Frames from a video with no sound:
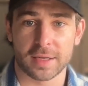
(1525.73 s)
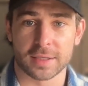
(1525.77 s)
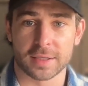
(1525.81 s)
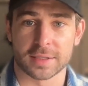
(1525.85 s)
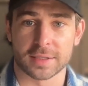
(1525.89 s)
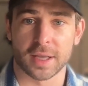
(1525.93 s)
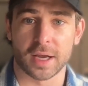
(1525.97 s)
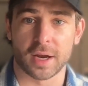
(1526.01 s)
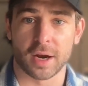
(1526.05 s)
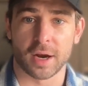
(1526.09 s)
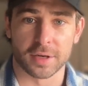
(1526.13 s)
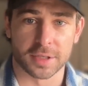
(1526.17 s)

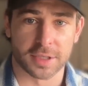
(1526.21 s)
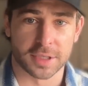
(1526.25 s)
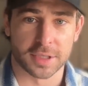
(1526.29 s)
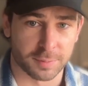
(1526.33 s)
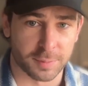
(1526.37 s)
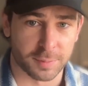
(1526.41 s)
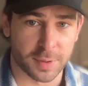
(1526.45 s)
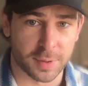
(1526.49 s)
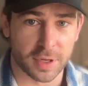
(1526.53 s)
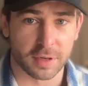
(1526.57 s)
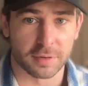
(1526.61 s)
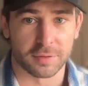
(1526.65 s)
It's like our
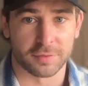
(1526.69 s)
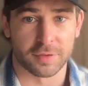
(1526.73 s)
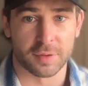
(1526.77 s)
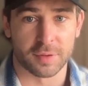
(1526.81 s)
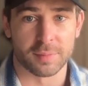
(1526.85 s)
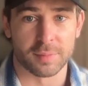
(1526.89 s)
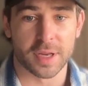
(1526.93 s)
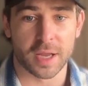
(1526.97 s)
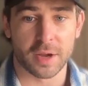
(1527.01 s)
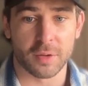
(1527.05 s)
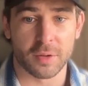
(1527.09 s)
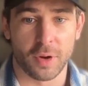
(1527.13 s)
spear
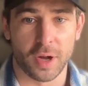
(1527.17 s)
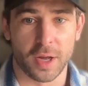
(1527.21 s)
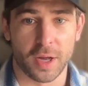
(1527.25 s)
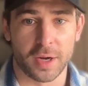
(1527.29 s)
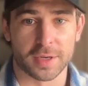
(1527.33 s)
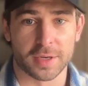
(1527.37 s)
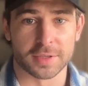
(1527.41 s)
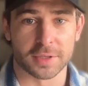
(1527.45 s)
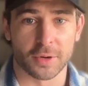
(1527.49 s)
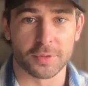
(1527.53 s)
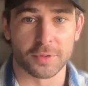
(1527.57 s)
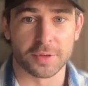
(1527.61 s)
from day one
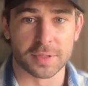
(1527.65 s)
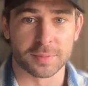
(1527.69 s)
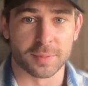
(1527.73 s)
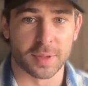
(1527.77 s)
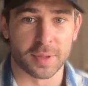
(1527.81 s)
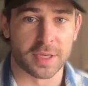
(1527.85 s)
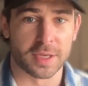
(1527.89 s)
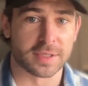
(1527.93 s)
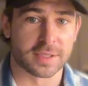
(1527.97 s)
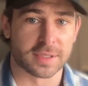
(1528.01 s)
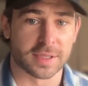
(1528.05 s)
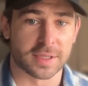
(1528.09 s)
has always
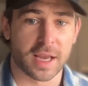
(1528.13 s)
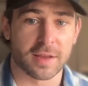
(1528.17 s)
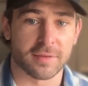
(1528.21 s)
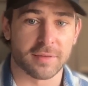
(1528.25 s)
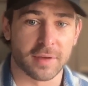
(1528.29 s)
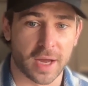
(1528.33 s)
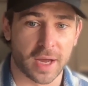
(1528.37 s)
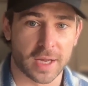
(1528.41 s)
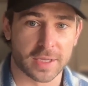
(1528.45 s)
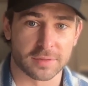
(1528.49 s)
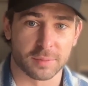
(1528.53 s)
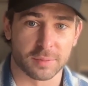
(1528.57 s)
been save
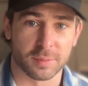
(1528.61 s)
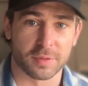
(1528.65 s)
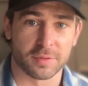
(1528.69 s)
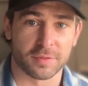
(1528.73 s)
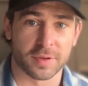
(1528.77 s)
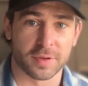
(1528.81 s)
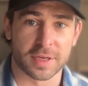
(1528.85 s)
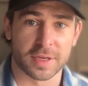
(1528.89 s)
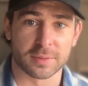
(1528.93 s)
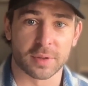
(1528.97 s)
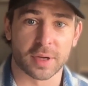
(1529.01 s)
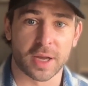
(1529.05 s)
ads from the
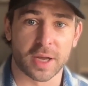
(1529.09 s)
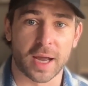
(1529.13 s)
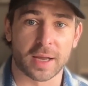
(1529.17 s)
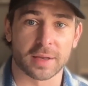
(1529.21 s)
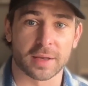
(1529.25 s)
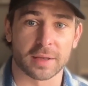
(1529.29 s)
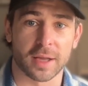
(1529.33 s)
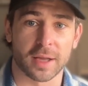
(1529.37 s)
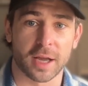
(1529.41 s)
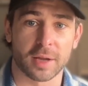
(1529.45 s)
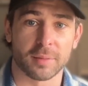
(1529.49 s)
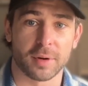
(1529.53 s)
Facebook
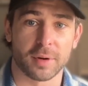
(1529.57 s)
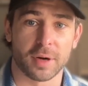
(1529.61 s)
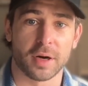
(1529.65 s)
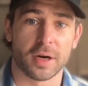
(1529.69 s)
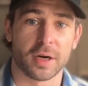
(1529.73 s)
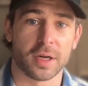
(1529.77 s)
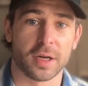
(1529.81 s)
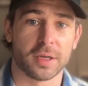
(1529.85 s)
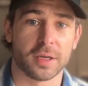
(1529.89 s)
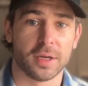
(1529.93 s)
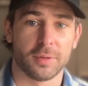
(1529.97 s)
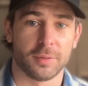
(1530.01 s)
ad
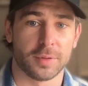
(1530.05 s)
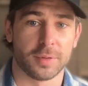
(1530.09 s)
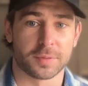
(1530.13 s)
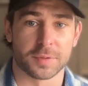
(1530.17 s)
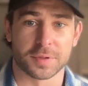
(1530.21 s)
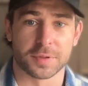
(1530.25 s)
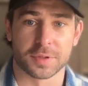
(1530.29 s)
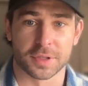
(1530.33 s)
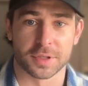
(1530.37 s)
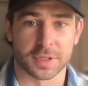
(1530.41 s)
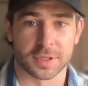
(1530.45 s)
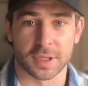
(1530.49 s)
library, which
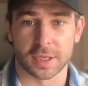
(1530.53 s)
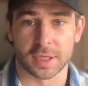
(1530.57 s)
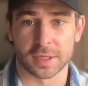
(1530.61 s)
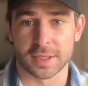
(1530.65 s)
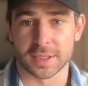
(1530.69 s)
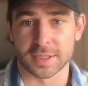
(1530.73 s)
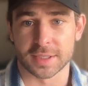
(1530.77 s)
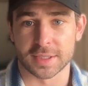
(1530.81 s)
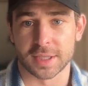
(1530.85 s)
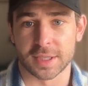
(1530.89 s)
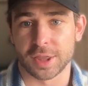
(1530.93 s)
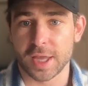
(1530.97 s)
was just like
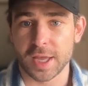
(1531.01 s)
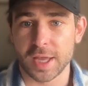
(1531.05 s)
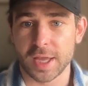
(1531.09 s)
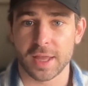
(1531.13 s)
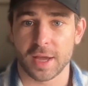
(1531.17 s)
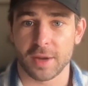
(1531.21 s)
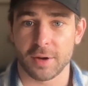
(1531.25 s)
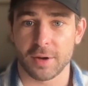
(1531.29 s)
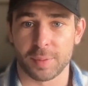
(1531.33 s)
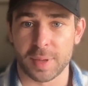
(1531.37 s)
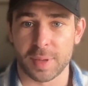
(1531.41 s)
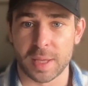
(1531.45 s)
this thing
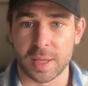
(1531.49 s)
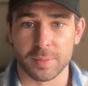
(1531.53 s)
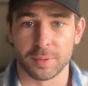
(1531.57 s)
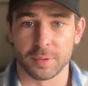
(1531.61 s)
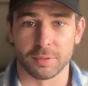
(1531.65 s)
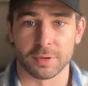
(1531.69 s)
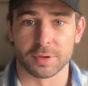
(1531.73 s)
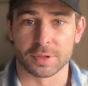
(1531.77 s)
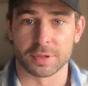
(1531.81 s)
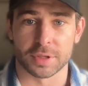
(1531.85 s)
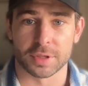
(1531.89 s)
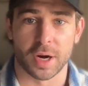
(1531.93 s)
that people
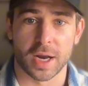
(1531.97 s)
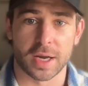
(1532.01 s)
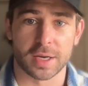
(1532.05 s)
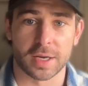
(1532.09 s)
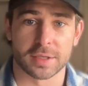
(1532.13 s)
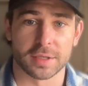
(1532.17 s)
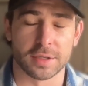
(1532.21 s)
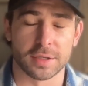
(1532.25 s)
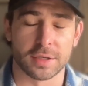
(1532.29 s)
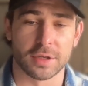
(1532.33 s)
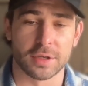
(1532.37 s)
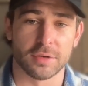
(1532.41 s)
were
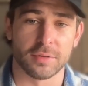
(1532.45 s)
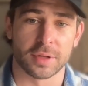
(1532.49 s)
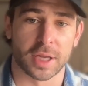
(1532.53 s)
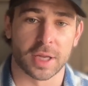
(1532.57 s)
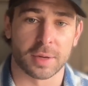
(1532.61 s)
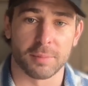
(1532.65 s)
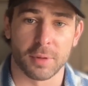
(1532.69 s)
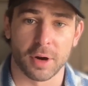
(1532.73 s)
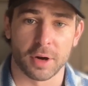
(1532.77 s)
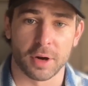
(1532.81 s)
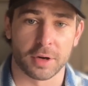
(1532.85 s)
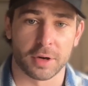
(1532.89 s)
trying to do and
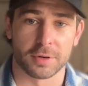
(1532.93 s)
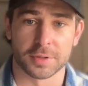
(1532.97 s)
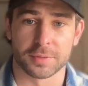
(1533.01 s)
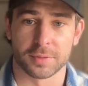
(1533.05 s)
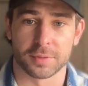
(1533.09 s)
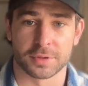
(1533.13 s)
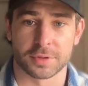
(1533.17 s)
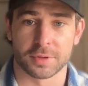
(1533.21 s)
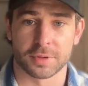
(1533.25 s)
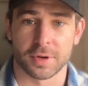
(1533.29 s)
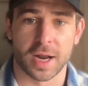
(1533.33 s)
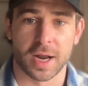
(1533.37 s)
like marketers
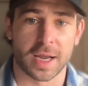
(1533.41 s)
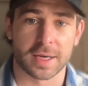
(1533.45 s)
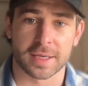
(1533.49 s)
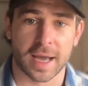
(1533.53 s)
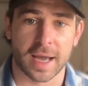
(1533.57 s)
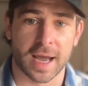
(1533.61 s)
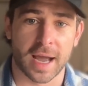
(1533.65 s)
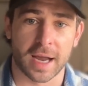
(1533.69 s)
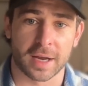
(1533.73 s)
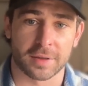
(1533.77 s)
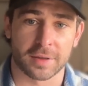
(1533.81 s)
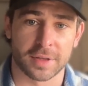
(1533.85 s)
were trying to
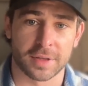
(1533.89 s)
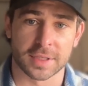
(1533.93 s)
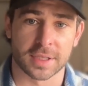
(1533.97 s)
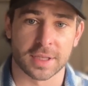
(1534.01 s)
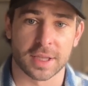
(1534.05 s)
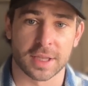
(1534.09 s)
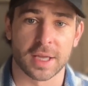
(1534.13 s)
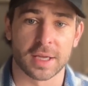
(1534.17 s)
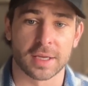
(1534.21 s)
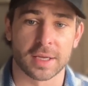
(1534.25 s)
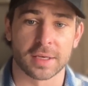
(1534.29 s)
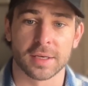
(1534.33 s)
hack this
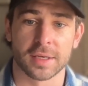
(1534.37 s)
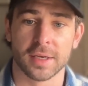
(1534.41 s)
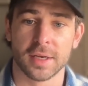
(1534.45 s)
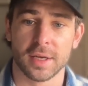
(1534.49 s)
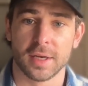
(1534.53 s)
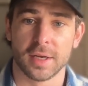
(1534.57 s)
thing.